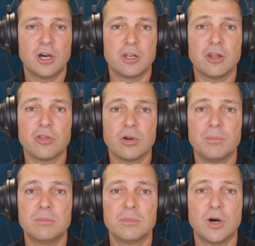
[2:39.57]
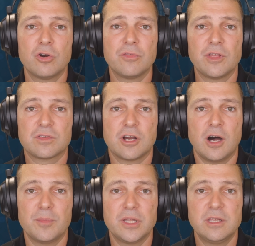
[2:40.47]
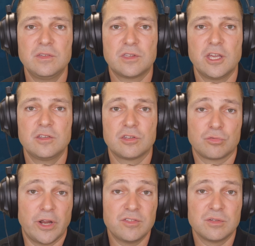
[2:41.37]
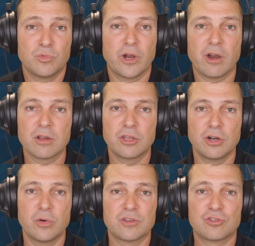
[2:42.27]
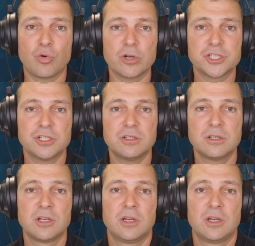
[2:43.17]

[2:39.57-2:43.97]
Another motive that's common these days is ransomware, extortion,